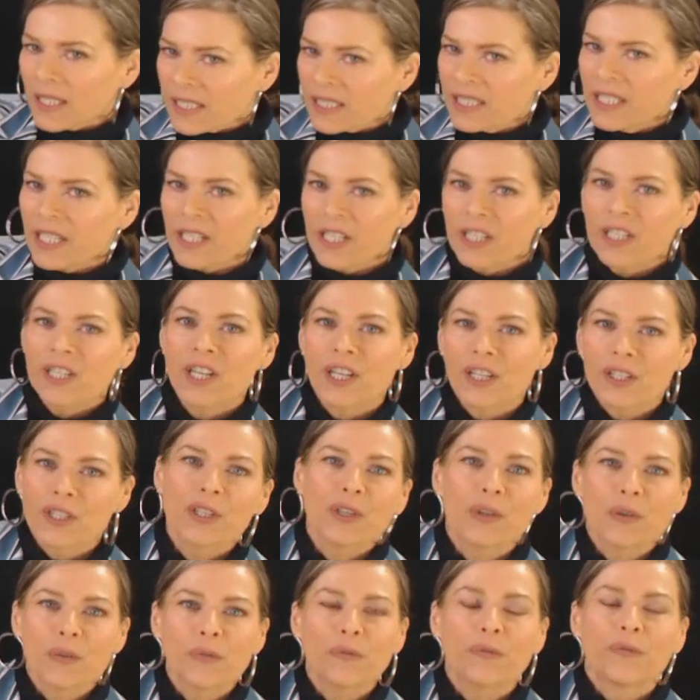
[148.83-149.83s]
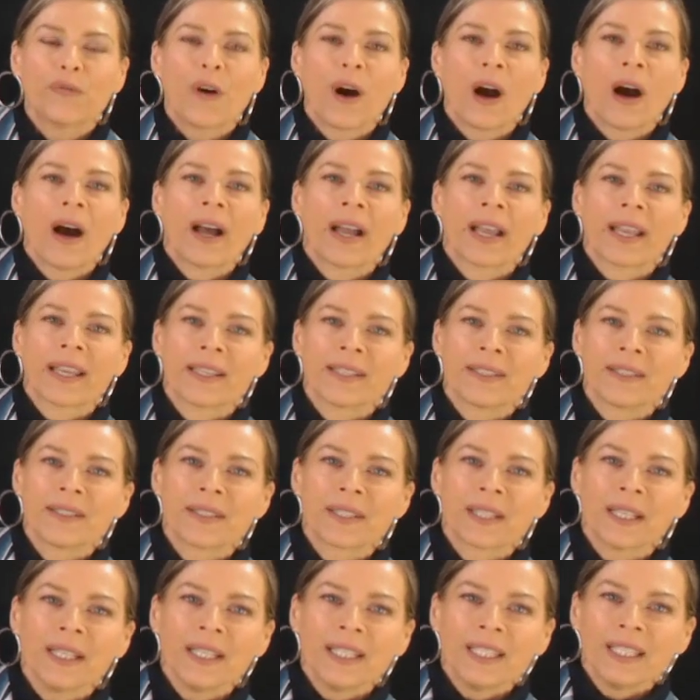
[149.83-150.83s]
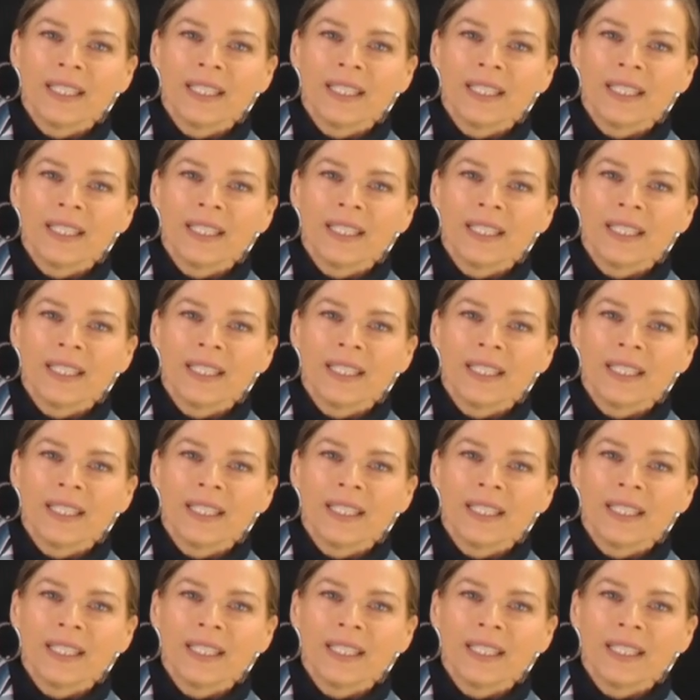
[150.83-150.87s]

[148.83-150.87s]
did you find?